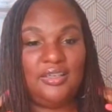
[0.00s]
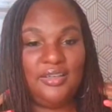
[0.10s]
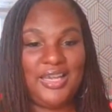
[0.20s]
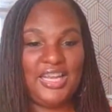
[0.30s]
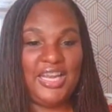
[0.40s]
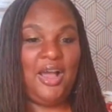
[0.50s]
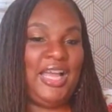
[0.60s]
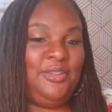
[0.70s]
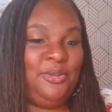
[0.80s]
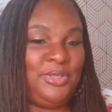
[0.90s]
and now I
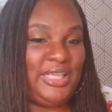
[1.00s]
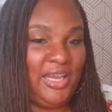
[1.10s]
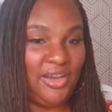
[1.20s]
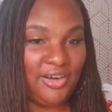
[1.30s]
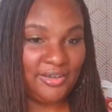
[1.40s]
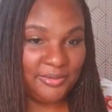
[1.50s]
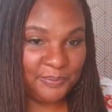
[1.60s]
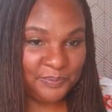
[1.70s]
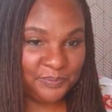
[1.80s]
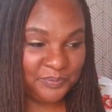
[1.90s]
got loose hair
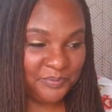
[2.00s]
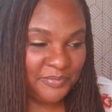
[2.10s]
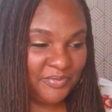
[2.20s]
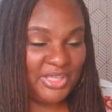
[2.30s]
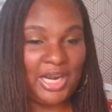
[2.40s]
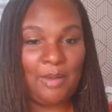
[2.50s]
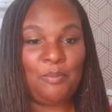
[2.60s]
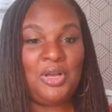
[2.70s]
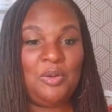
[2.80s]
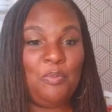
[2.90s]
that
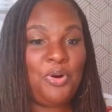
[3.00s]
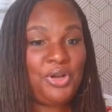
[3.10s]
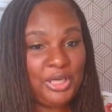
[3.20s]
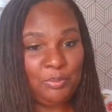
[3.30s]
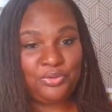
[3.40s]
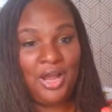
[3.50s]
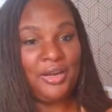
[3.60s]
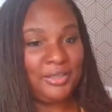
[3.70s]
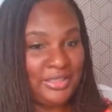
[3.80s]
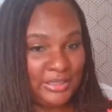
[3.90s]
I'm putting
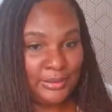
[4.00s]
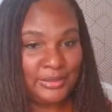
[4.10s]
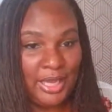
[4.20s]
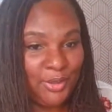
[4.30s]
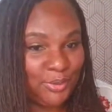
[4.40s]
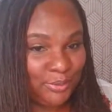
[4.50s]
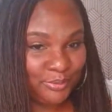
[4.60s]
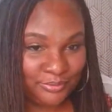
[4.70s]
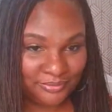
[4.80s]
product to detangle.